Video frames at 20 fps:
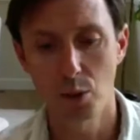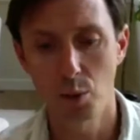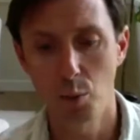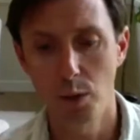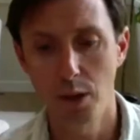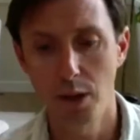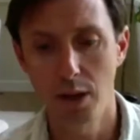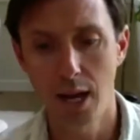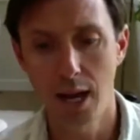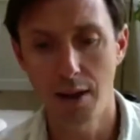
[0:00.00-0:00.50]

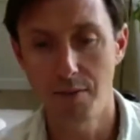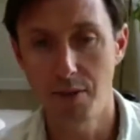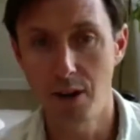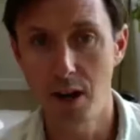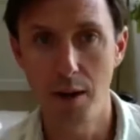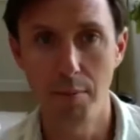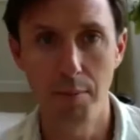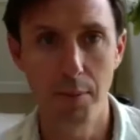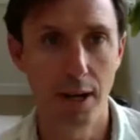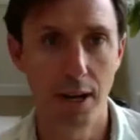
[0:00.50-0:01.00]
we have
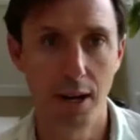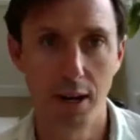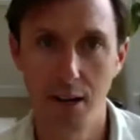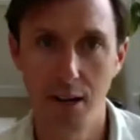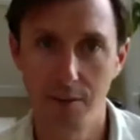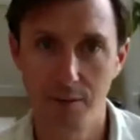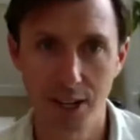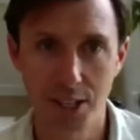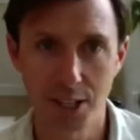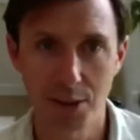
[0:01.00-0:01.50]
not made any
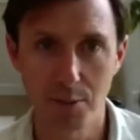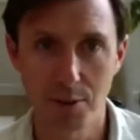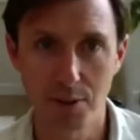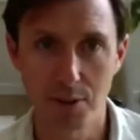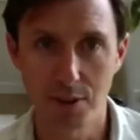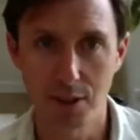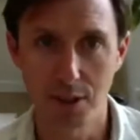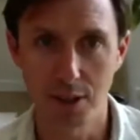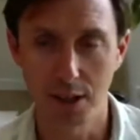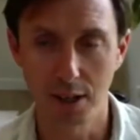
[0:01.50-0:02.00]

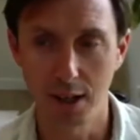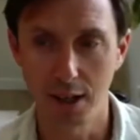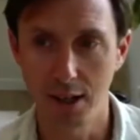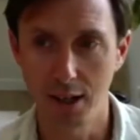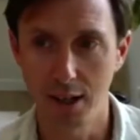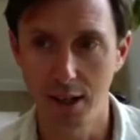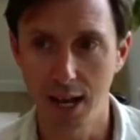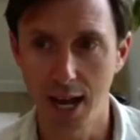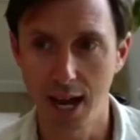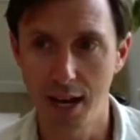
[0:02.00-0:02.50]
investments in
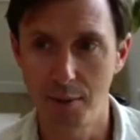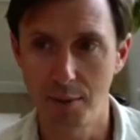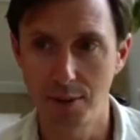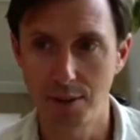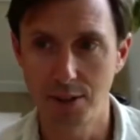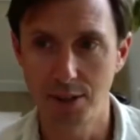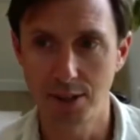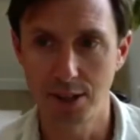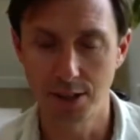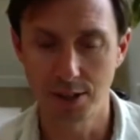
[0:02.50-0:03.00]
the
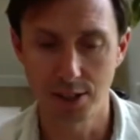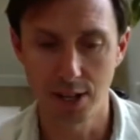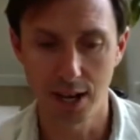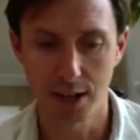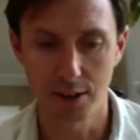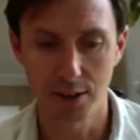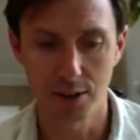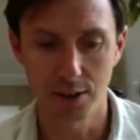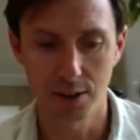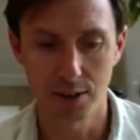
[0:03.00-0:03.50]
cannabis
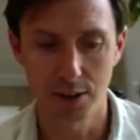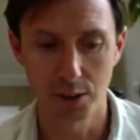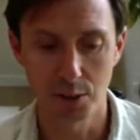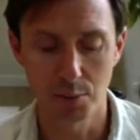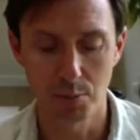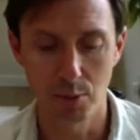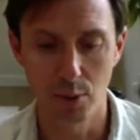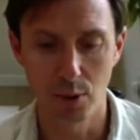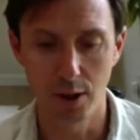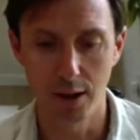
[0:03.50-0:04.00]
sector at this
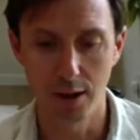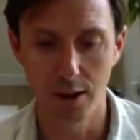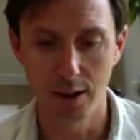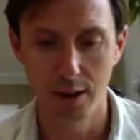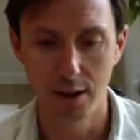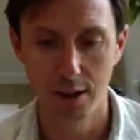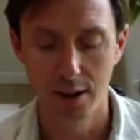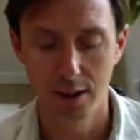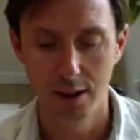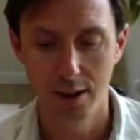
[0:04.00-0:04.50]
point.
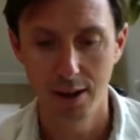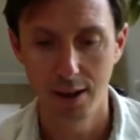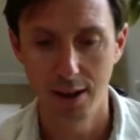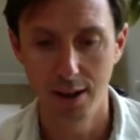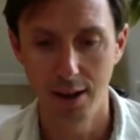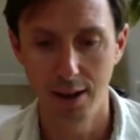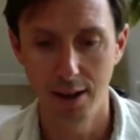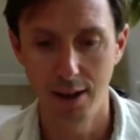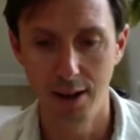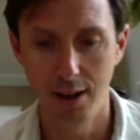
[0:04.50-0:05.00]

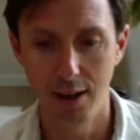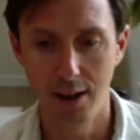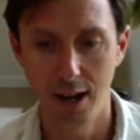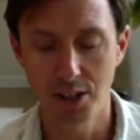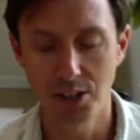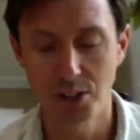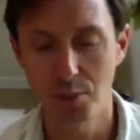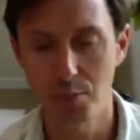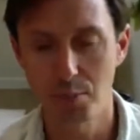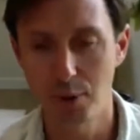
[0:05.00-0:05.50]
I
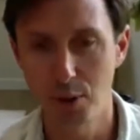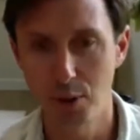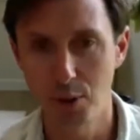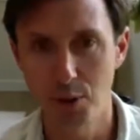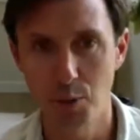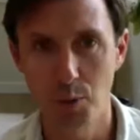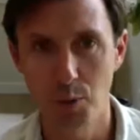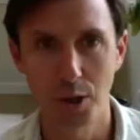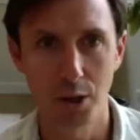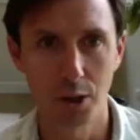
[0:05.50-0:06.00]

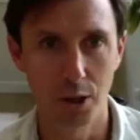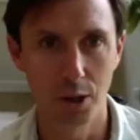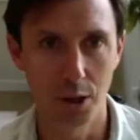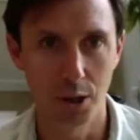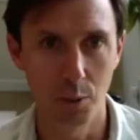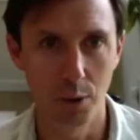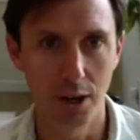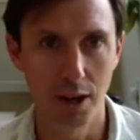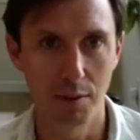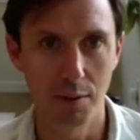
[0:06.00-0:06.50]
suppose we
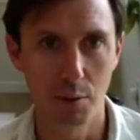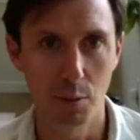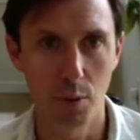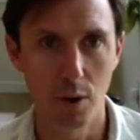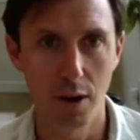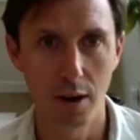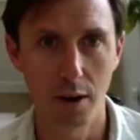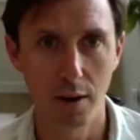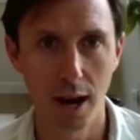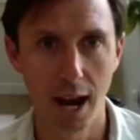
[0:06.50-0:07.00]
could. We'd
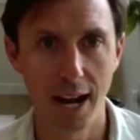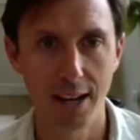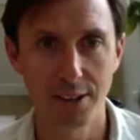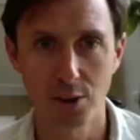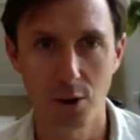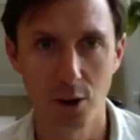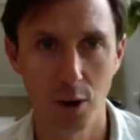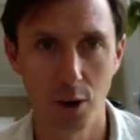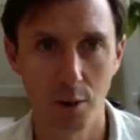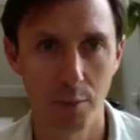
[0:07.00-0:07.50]
want to
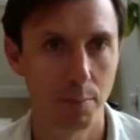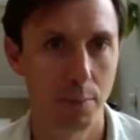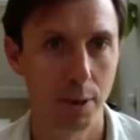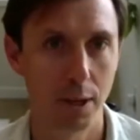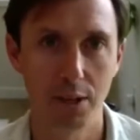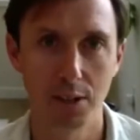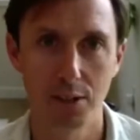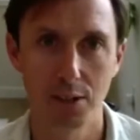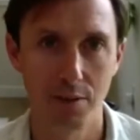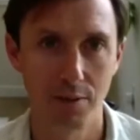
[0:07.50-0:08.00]
ask our
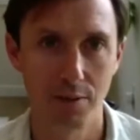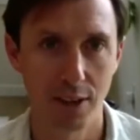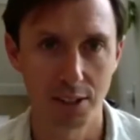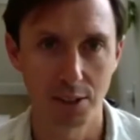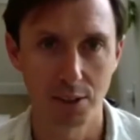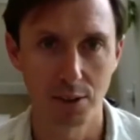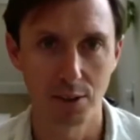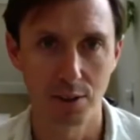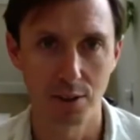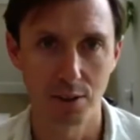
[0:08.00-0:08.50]
biggest
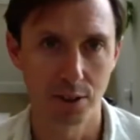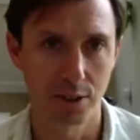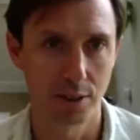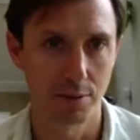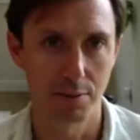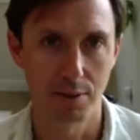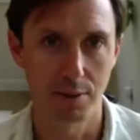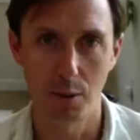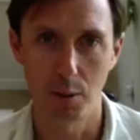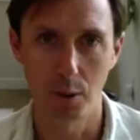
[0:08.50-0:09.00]
investors
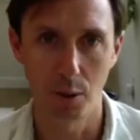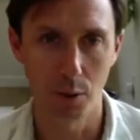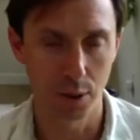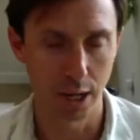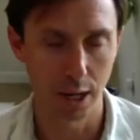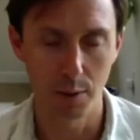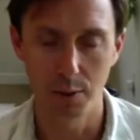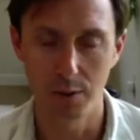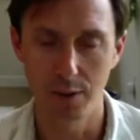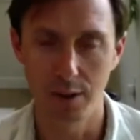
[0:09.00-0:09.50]
if they were
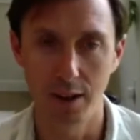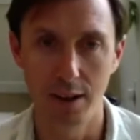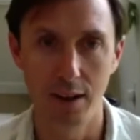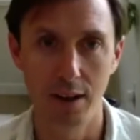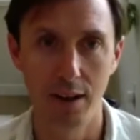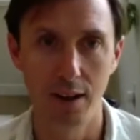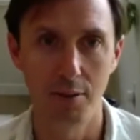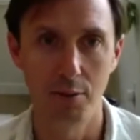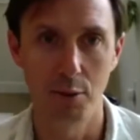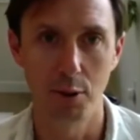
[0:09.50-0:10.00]
okay with it,
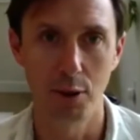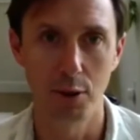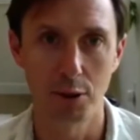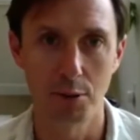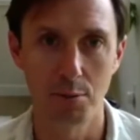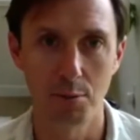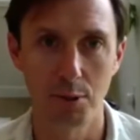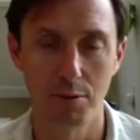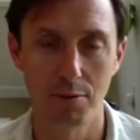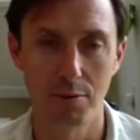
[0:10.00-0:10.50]
if we
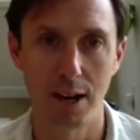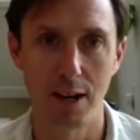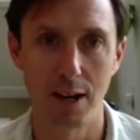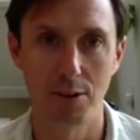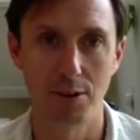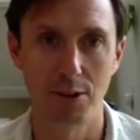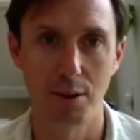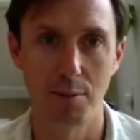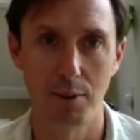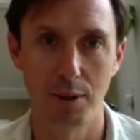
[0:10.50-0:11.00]
ultimately found
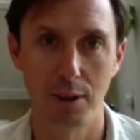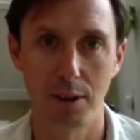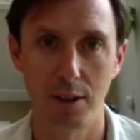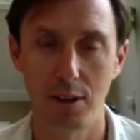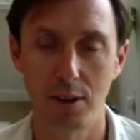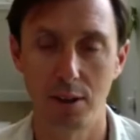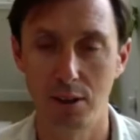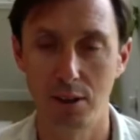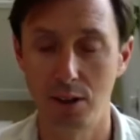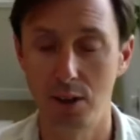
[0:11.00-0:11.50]
something
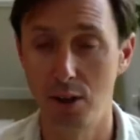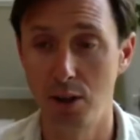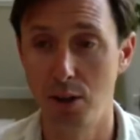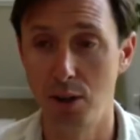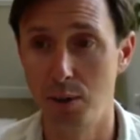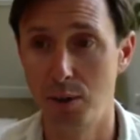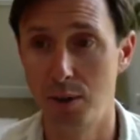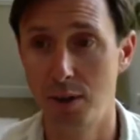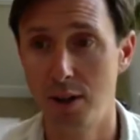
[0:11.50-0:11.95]
to do